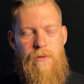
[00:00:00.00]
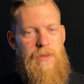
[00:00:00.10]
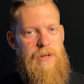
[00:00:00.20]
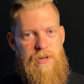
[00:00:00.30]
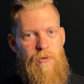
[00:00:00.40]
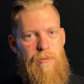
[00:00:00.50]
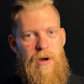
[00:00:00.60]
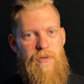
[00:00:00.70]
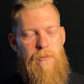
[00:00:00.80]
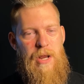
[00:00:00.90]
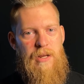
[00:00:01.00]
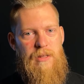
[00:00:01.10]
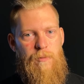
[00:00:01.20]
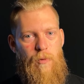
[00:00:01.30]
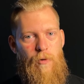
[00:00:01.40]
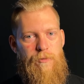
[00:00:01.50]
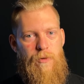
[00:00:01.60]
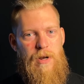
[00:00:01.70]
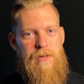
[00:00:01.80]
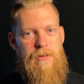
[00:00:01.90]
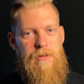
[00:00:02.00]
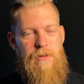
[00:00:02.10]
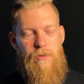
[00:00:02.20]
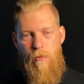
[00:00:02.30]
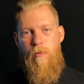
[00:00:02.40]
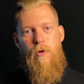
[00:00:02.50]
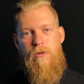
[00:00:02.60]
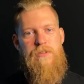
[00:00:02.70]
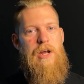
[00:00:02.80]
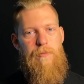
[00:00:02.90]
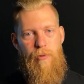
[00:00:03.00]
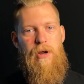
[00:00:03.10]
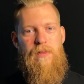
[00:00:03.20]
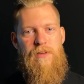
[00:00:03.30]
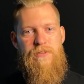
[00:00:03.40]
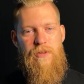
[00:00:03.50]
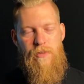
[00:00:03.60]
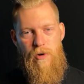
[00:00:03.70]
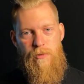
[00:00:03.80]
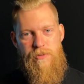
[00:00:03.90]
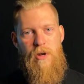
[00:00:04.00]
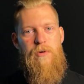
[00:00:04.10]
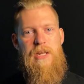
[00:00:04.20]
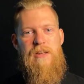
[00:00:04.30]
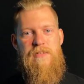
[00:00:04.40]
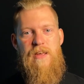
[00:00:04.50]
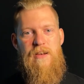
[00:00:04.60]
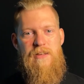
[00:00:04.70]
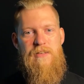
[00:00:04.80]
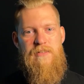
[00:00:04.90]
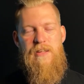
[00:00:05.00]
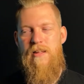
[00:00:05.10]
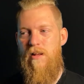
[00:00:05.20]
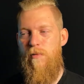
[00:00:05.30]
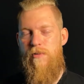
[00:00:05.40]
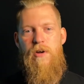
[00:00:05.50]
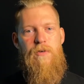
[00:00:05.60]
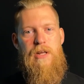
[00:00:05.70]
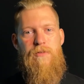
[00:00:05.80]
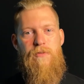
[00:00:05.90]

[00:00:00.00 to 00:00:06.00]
Then don't bother making them roll for it. The roll is now pointless, there was no need to set a DC, there was no need